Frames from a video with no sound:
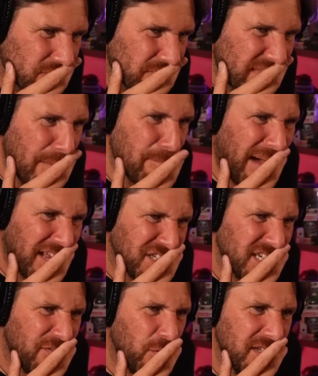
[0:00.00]

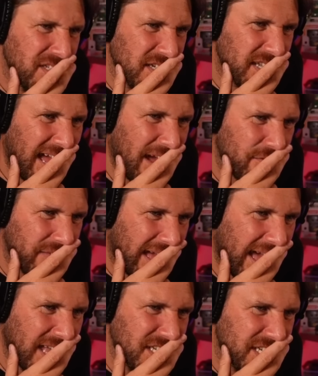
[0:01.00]
imagine if we did have that
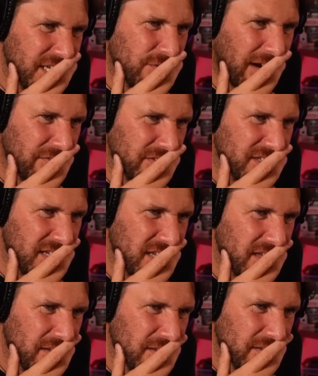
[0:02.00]
anti
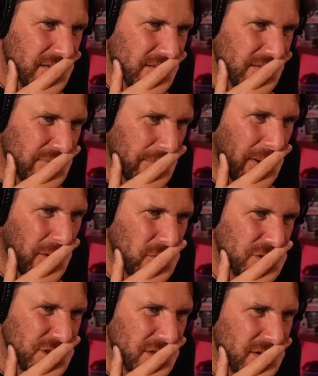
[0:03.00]
gravity
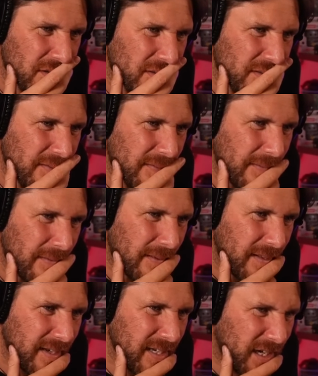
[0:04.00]
propulsion.
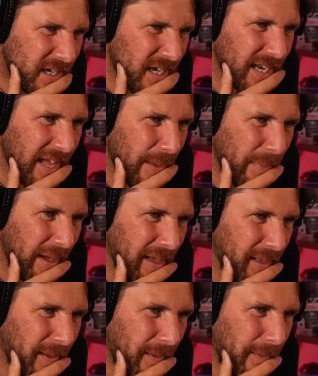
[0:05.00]
Look at it,
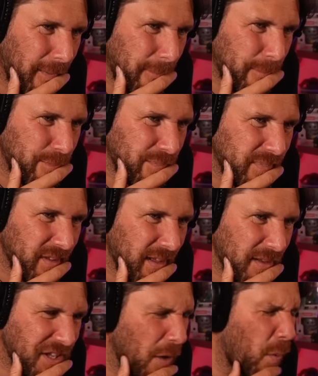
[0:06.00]
mate.
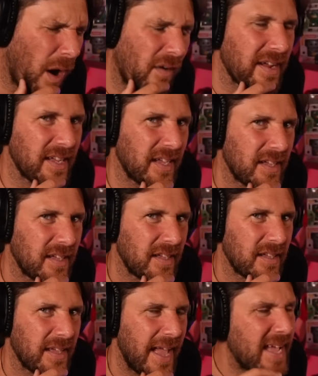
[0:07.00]
Don't worry,
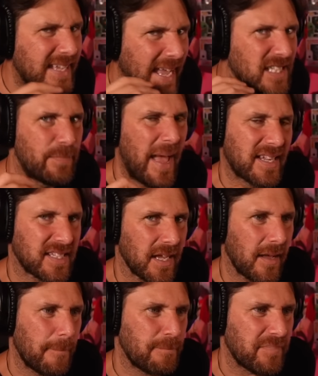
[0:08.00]
it gets
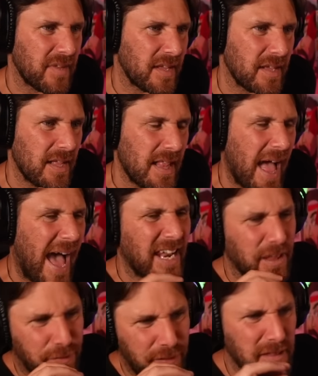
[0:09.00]
better. And
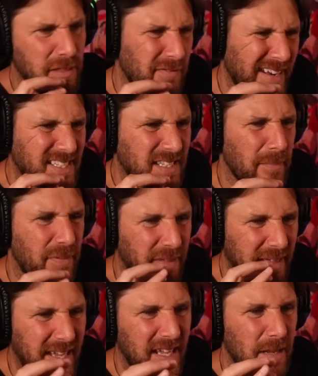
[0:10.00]
I think the reason I'm
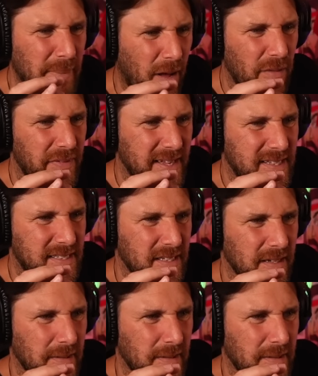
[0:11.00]
thinking about this